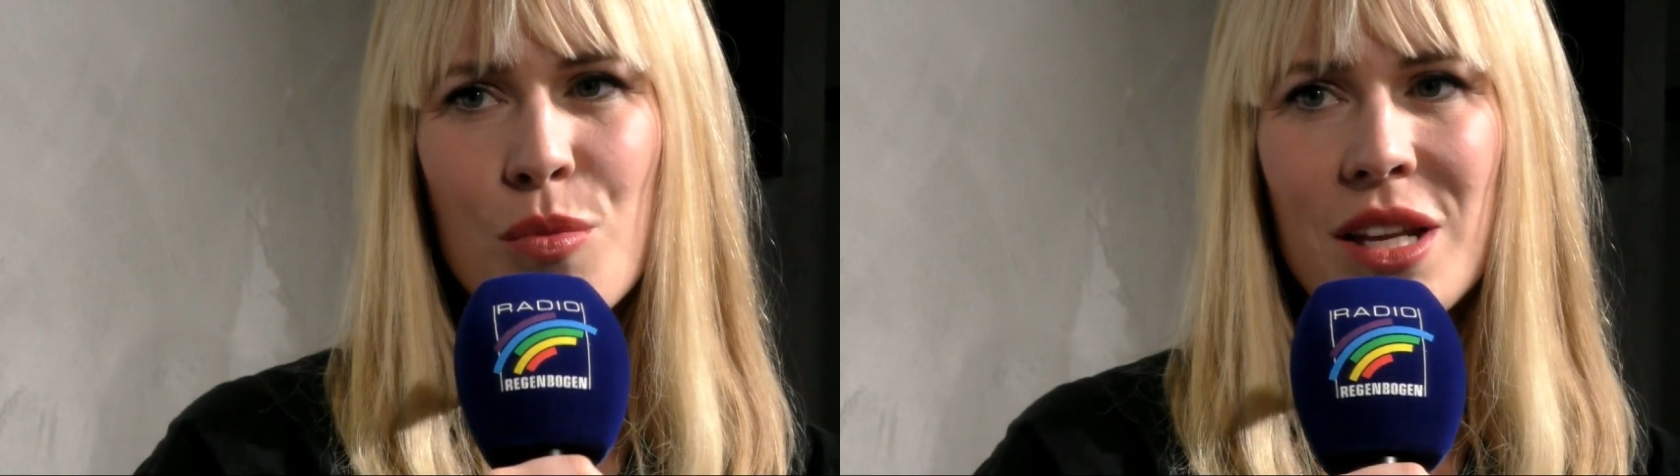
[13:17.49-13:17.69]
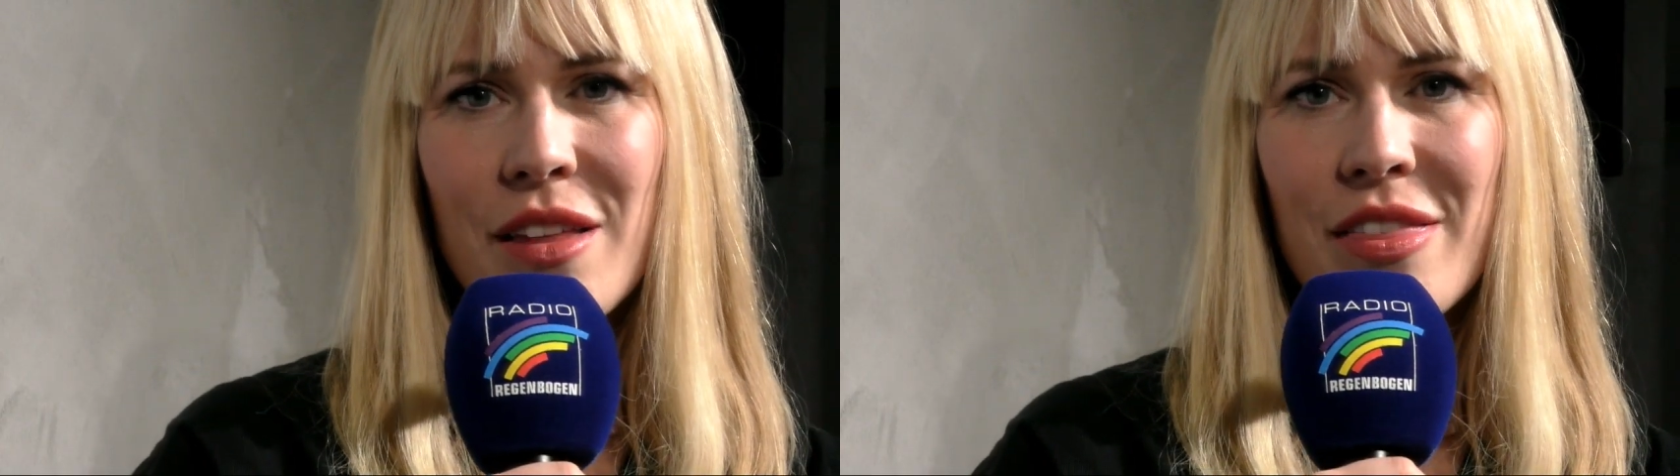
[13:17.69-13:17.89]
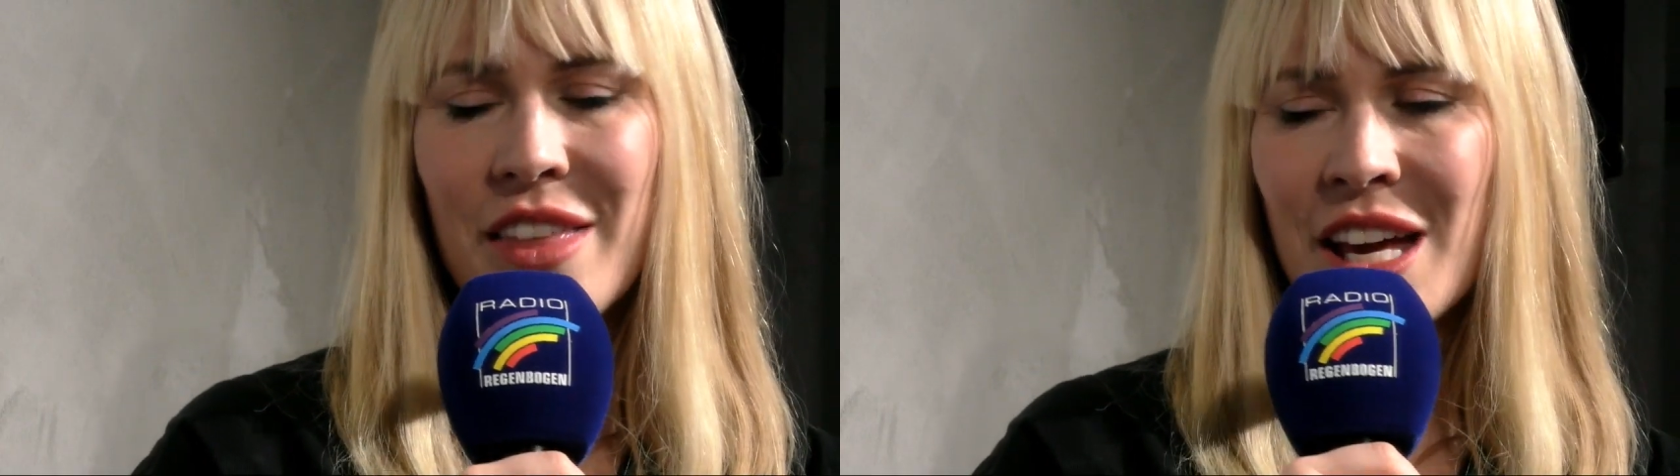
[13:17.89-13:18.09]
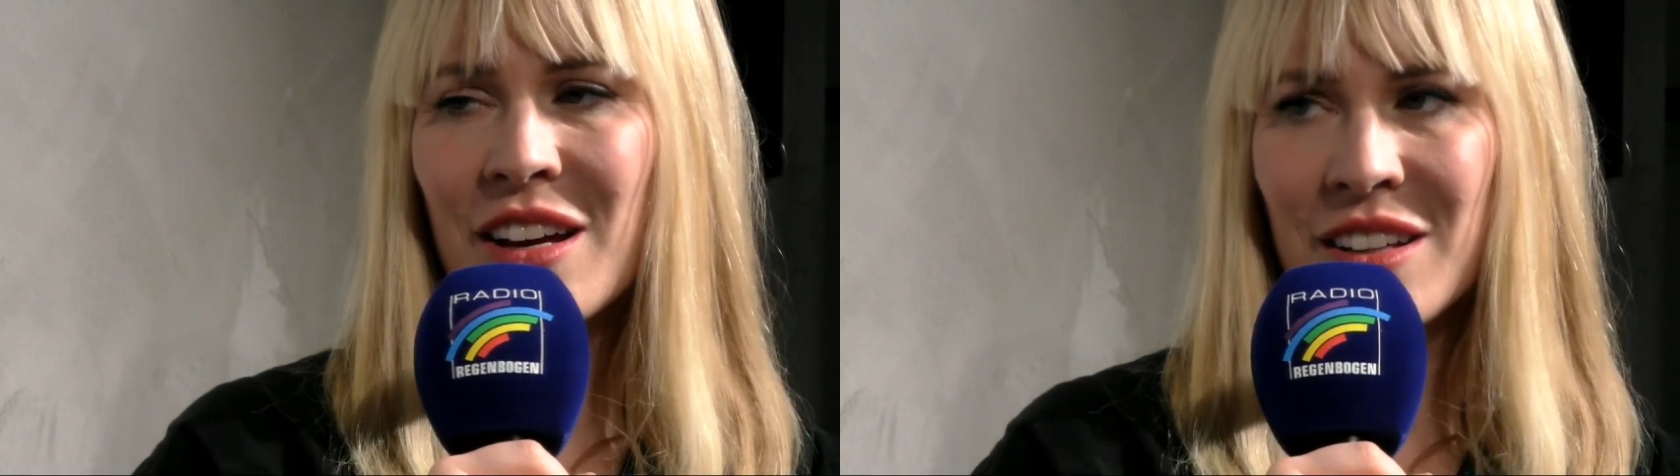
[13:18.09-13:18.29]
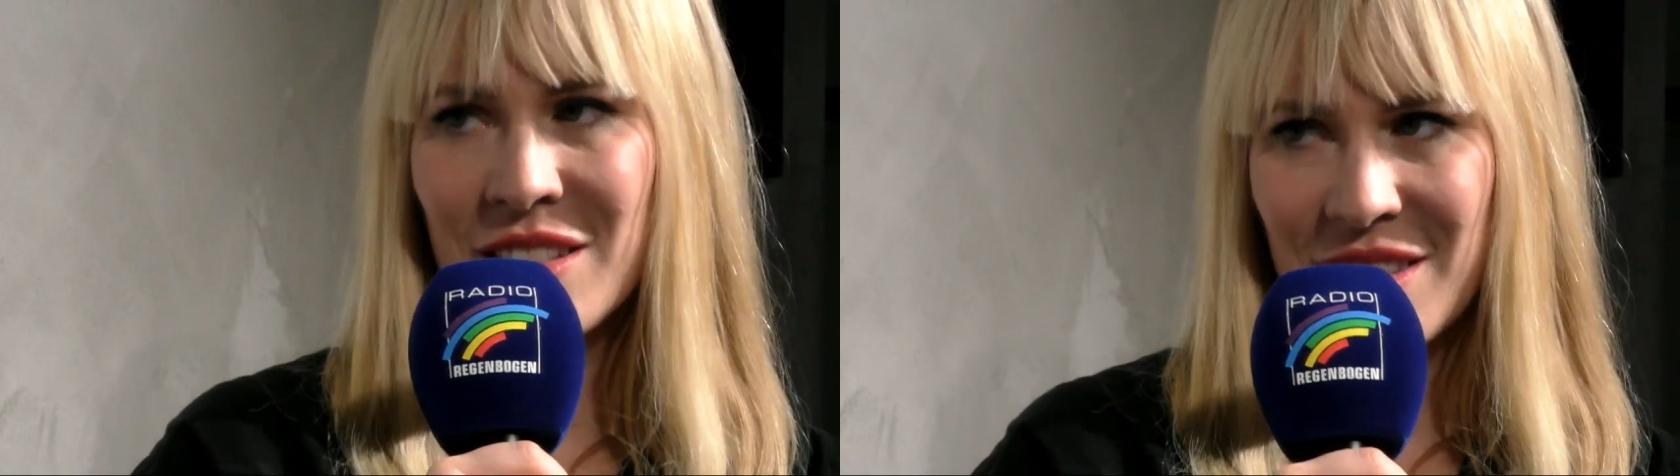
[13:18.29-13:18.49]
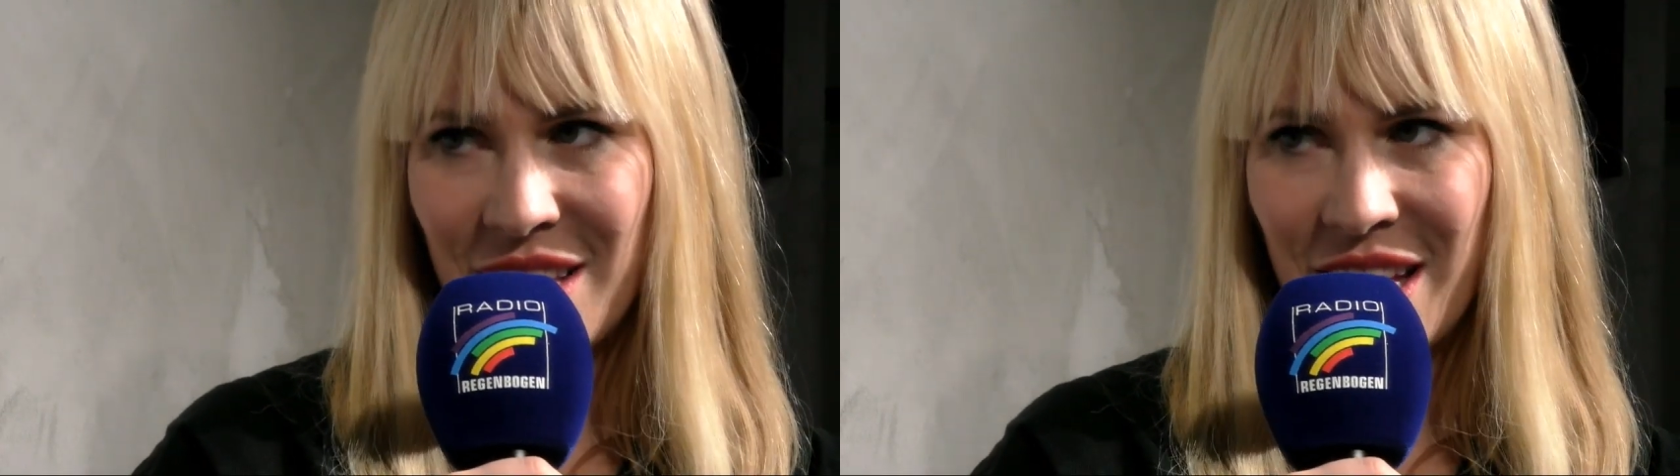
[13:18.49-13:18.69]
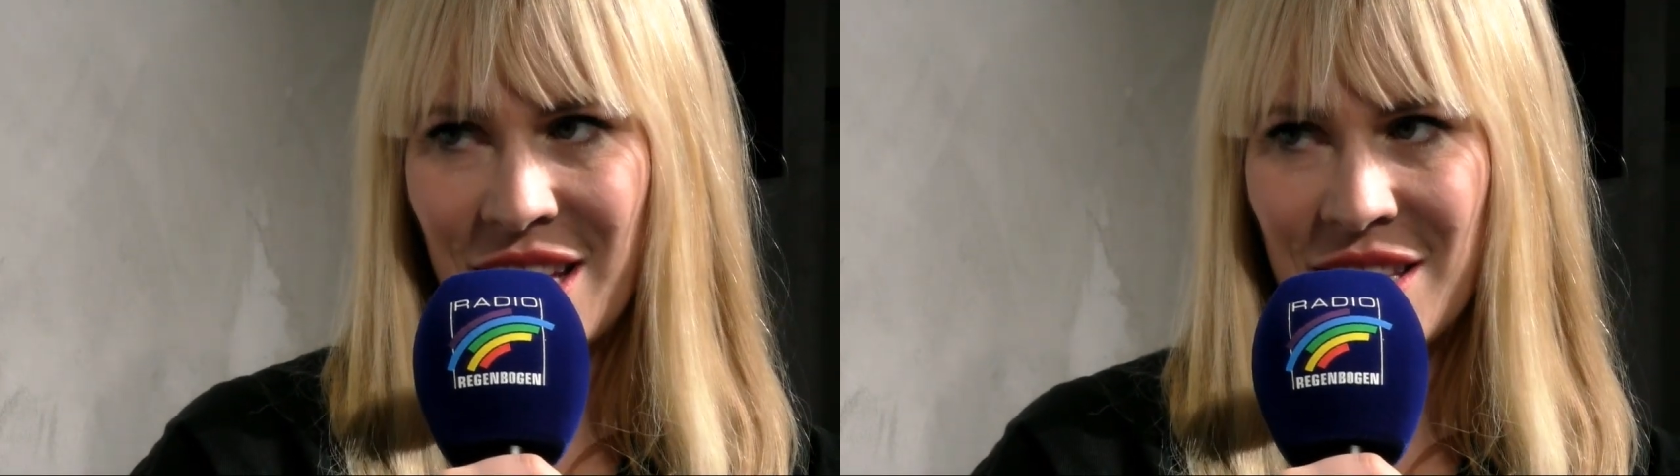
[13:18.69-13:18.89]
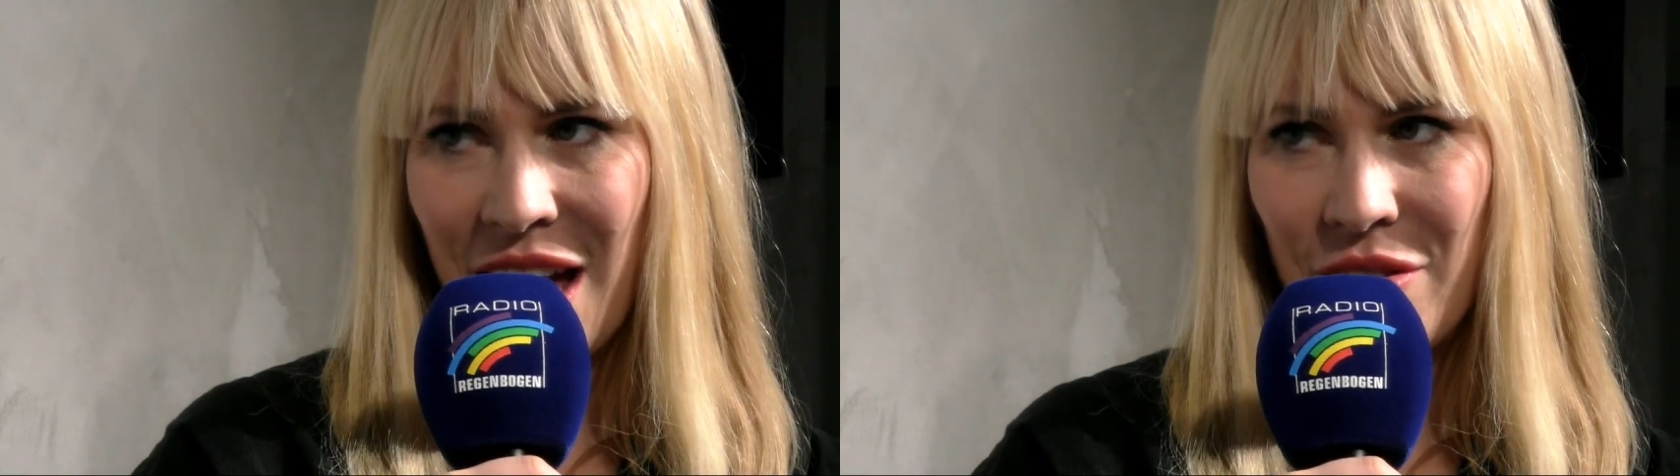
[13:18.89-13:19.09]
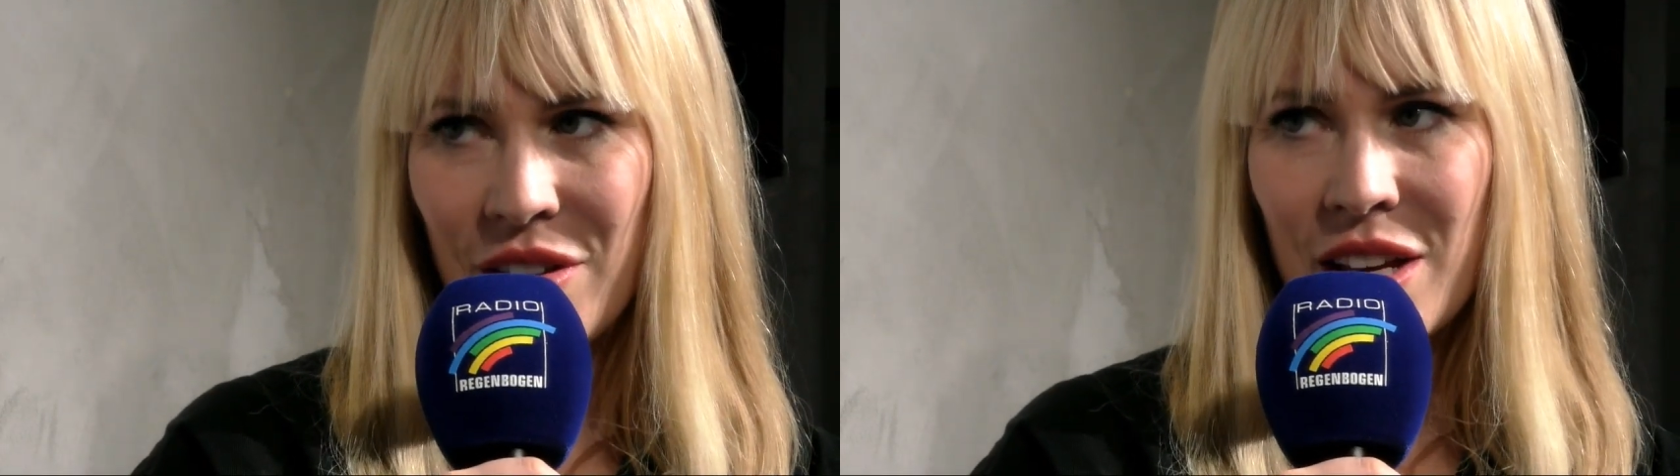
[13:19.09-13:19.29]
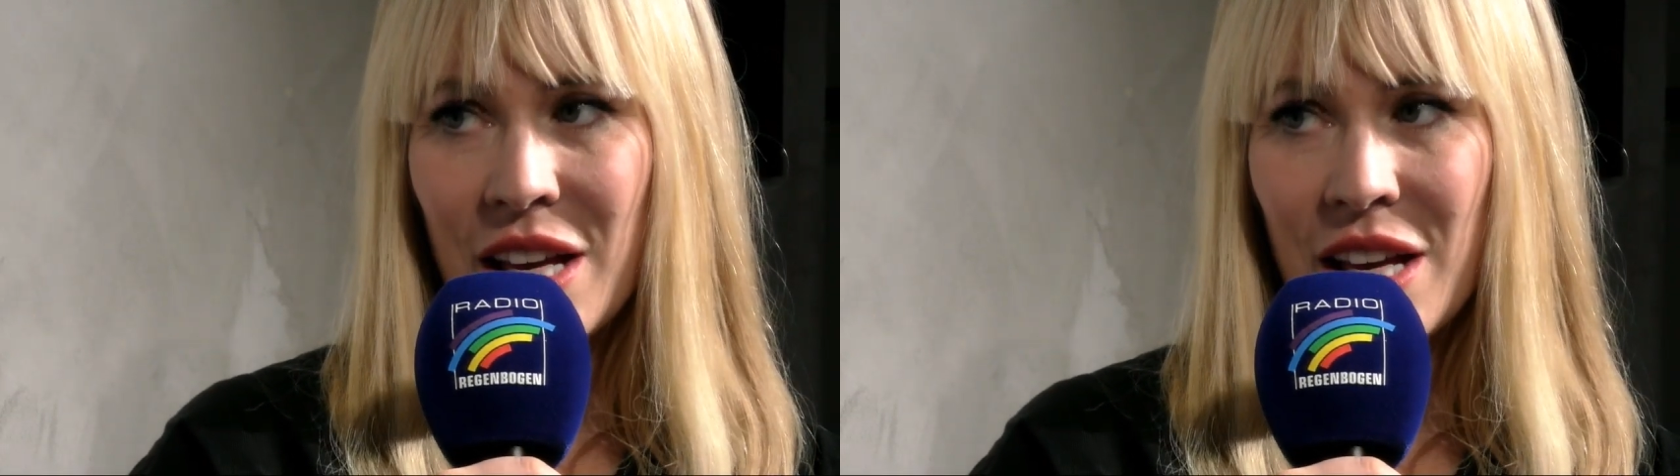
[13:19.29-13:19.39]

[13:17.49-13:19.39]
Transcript: many things that kids have.